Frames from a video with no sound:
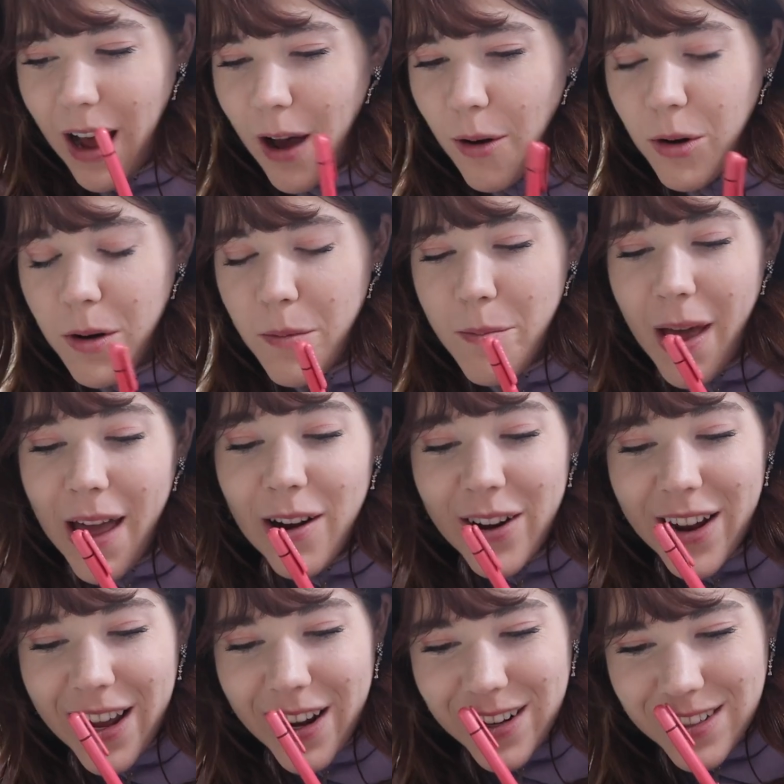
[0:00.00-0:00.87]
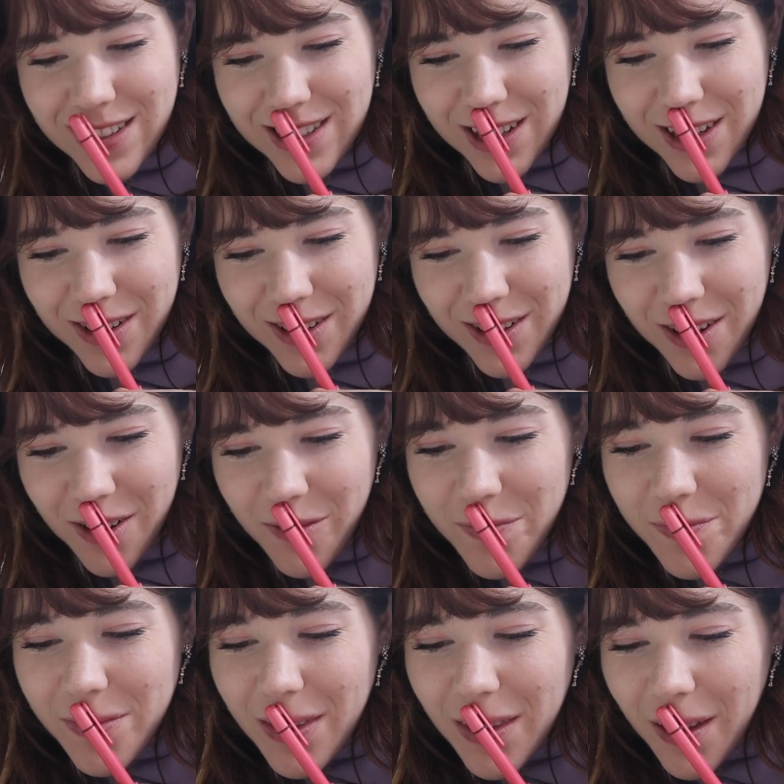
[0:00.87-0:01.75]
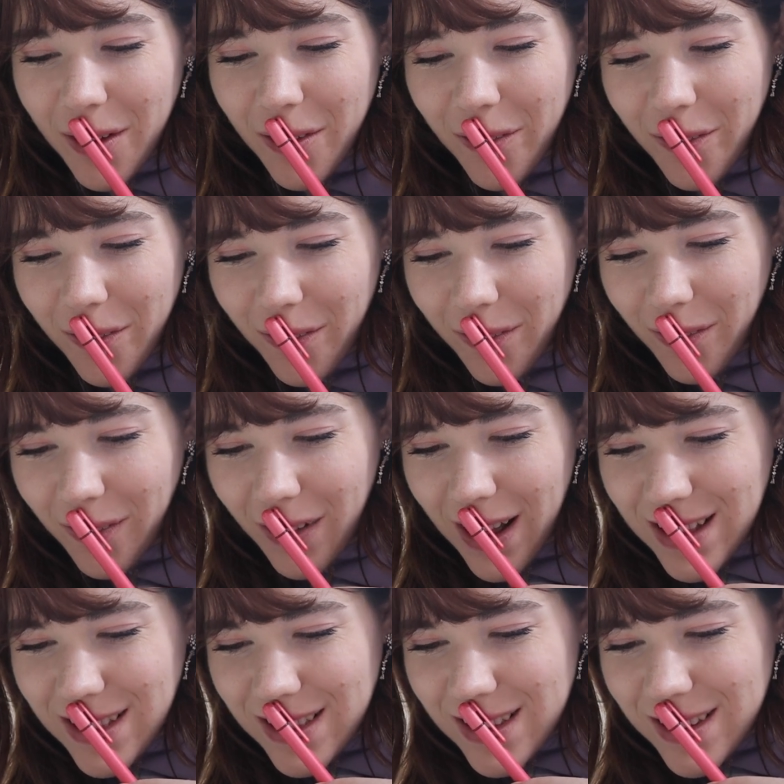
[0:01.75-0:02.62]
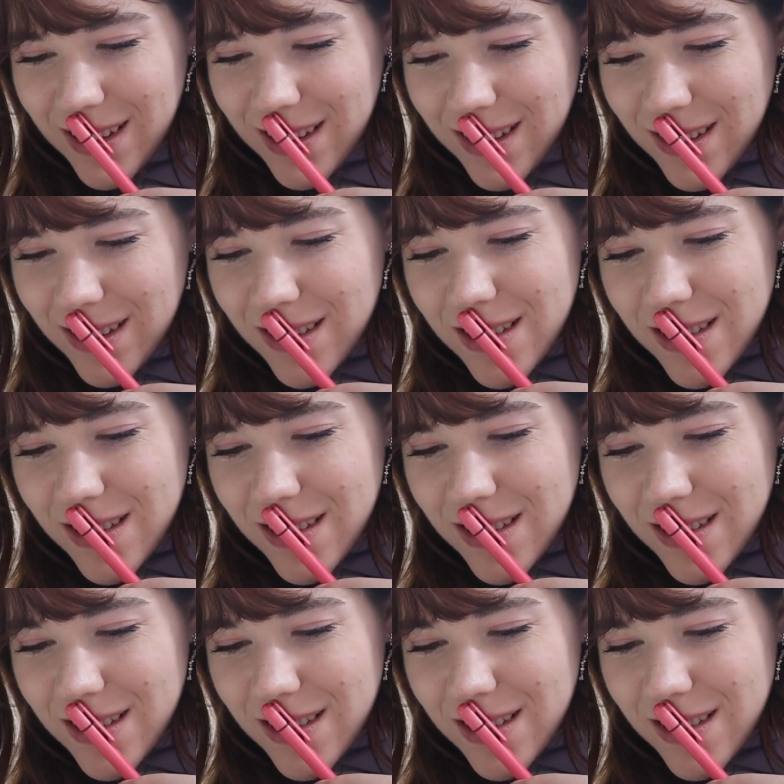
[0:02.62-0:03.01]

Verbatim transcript: I want to marry her soon. What?